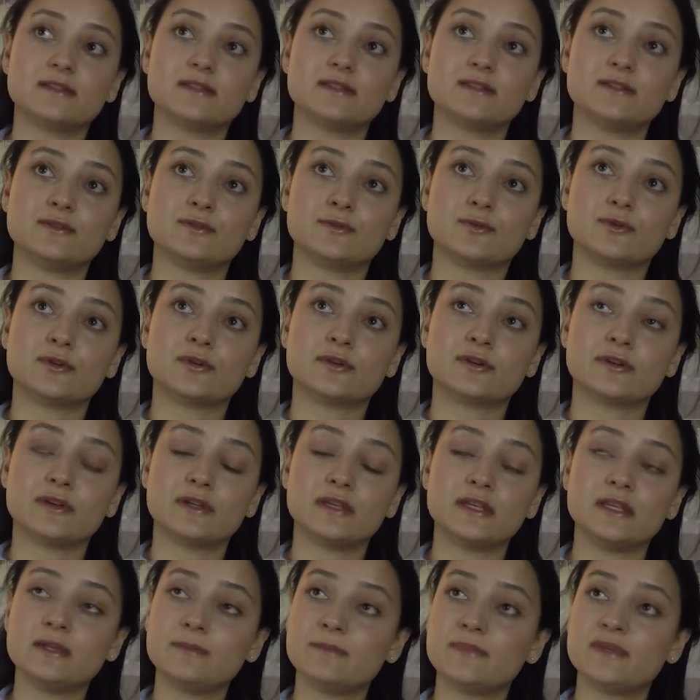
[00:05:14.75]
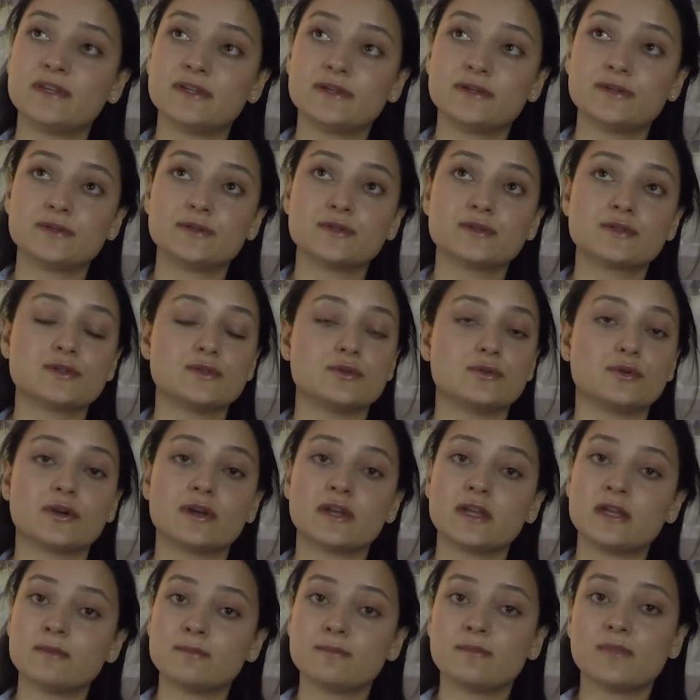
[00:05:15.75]
your emails, your
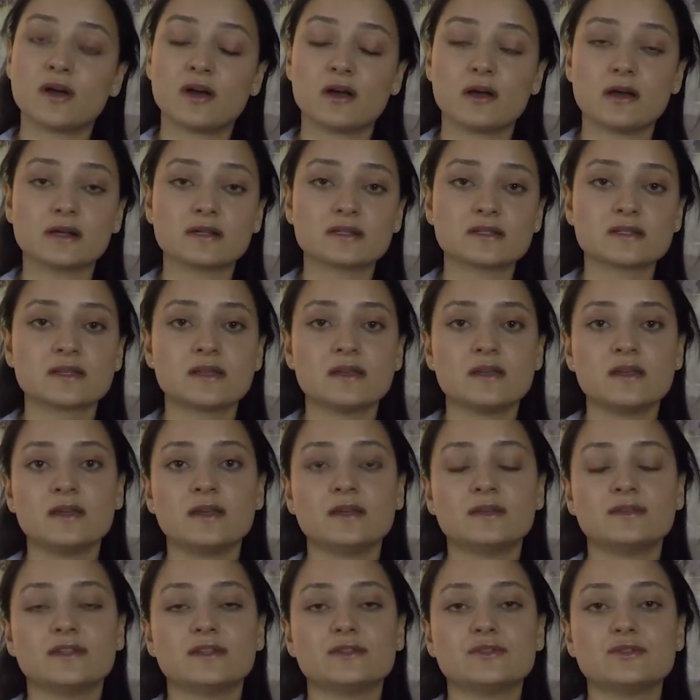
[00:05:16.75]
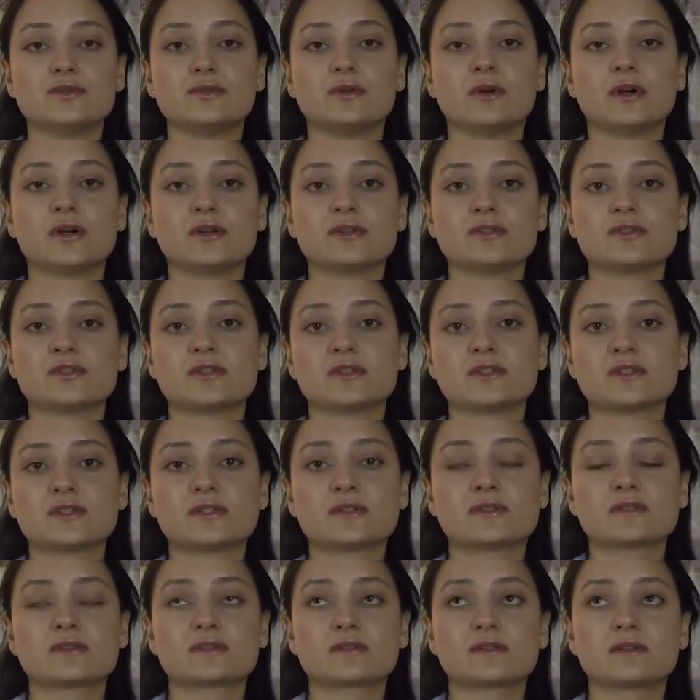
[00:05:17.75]
inbox, that you are
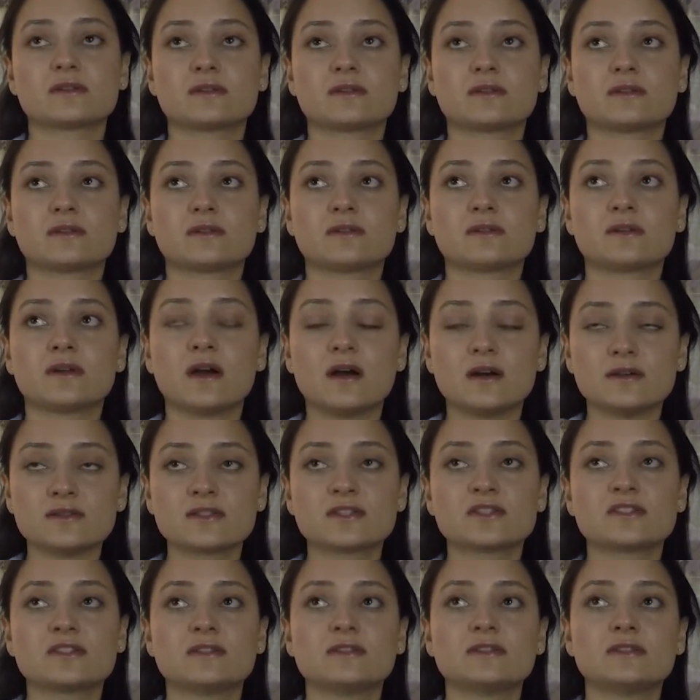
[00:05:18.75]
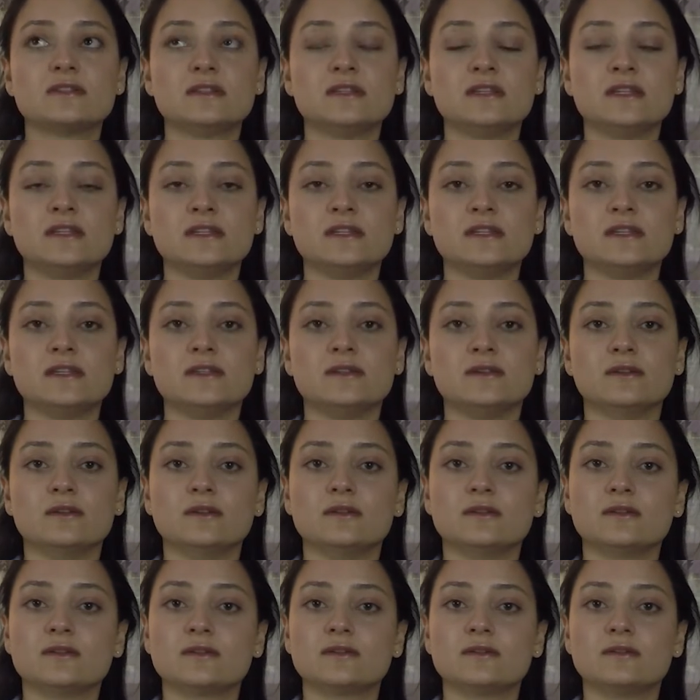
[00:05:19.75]
just constantly
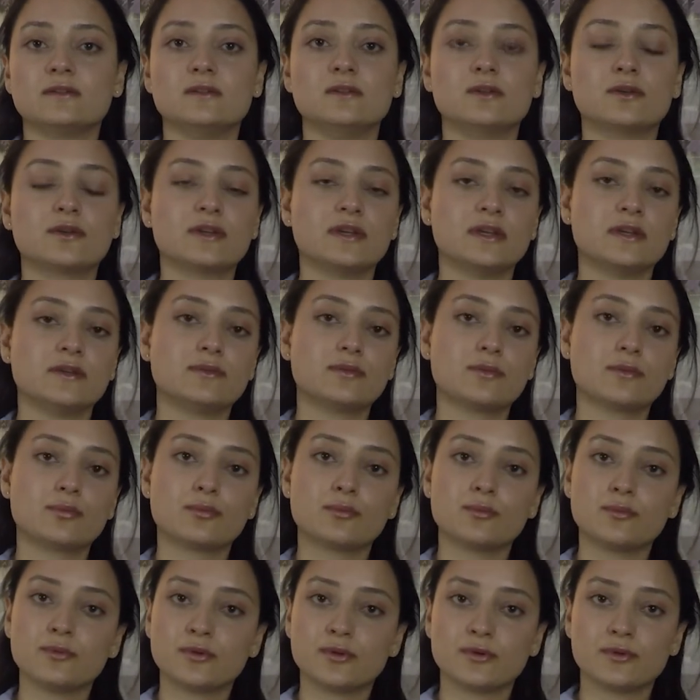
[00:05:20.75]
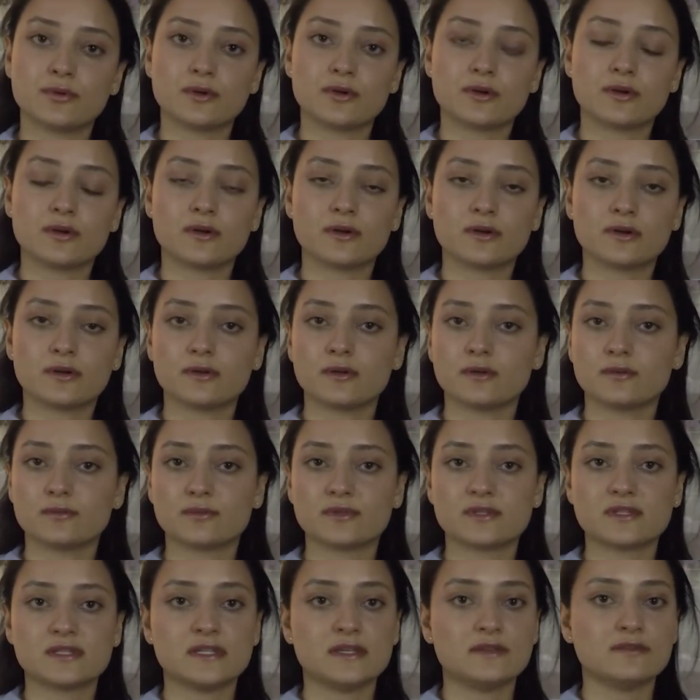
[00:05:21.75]
looking through your
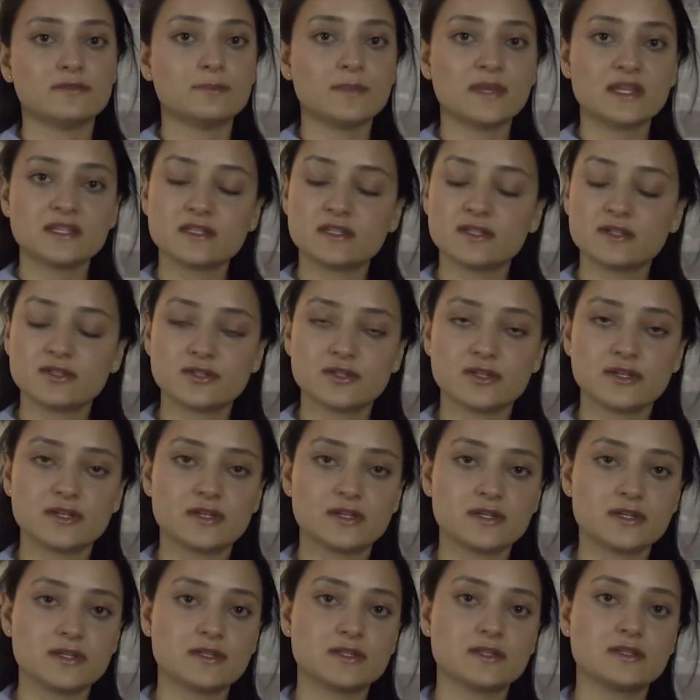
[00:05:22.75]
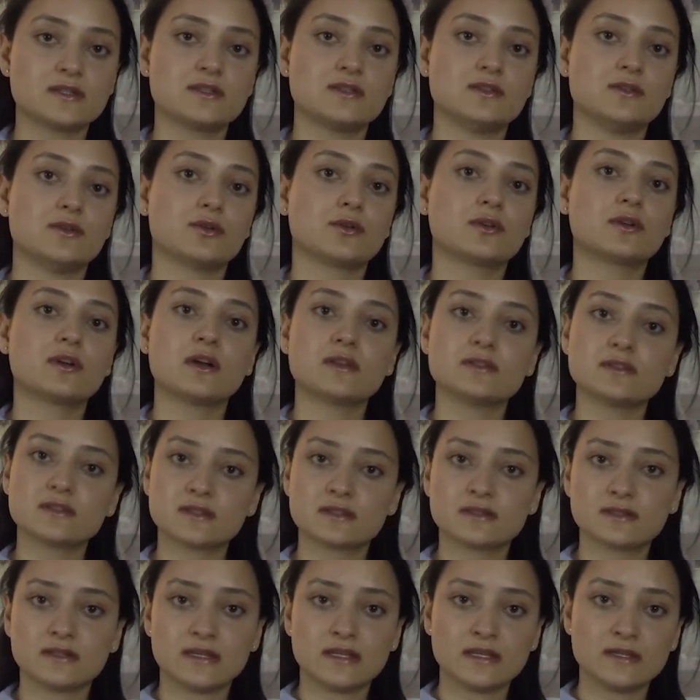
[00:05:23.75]
received messages, you're
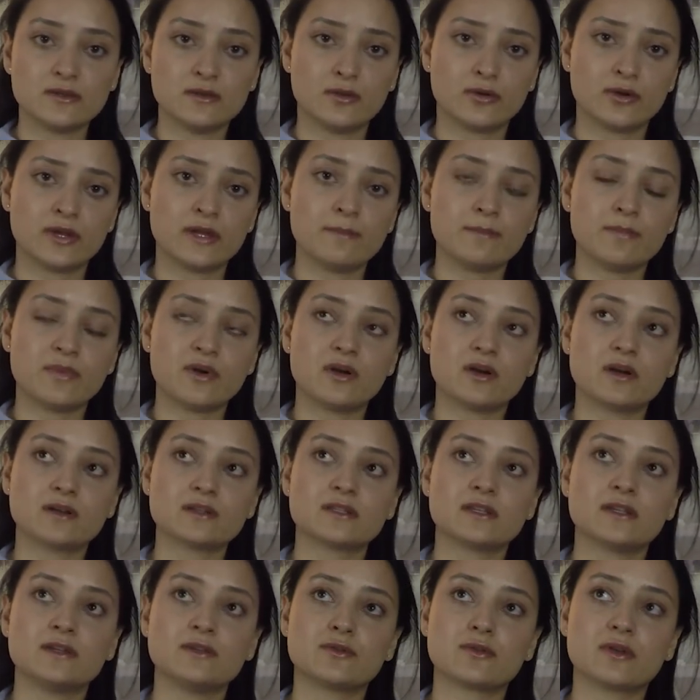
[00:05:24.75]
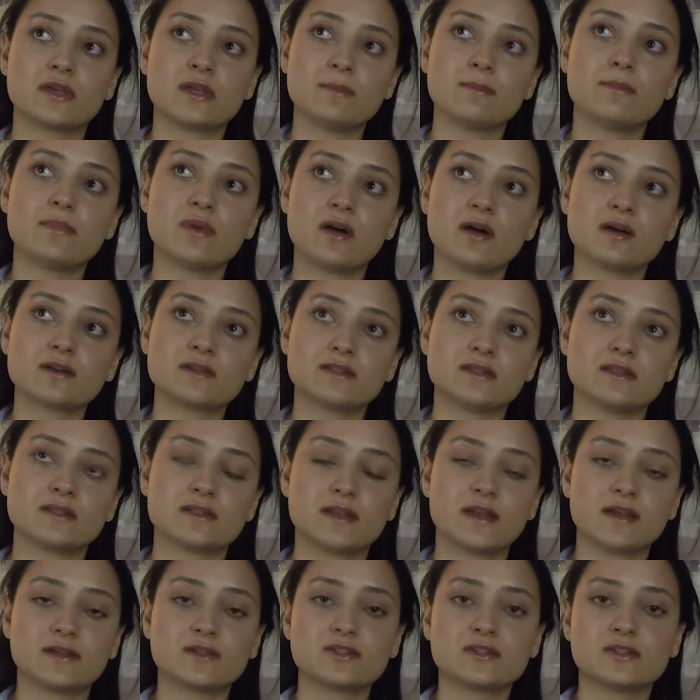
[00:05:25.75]
constantly in your inbox, and your inbox is
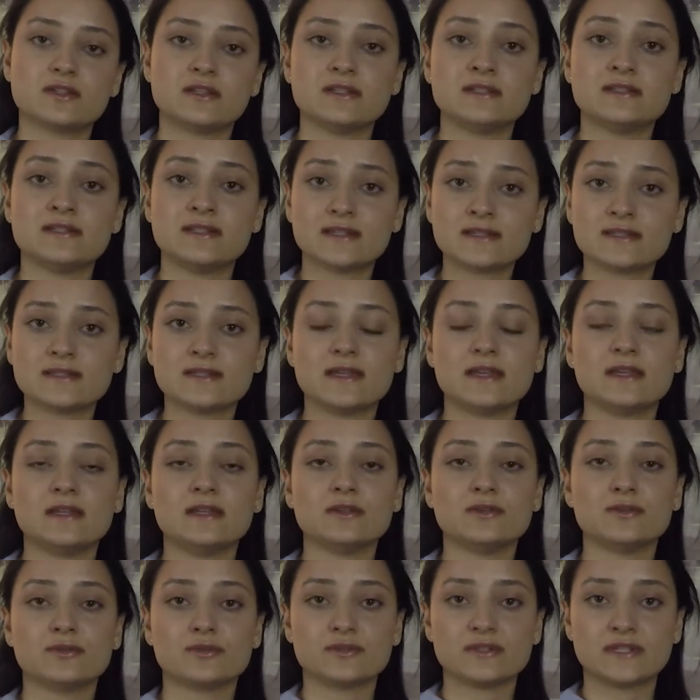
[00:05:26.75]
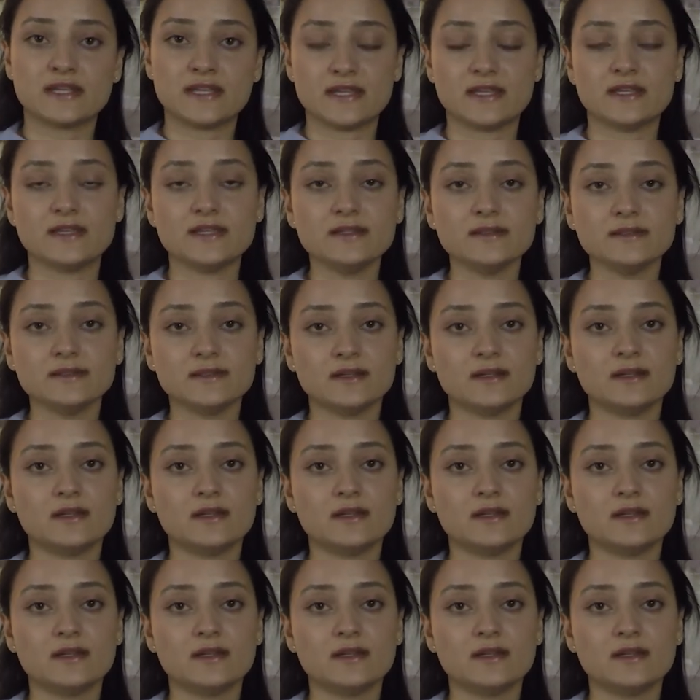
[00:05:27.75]
actually dictating your day.